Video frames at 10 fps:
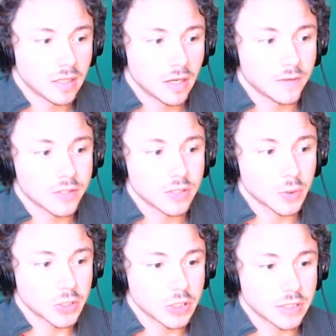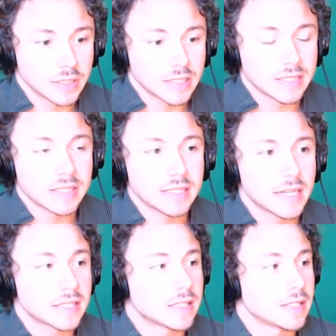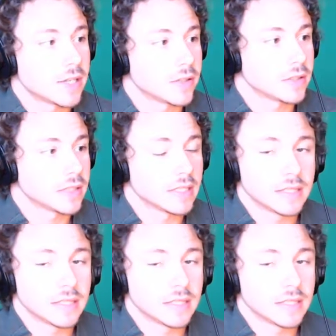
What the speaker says: of distortion is necessarily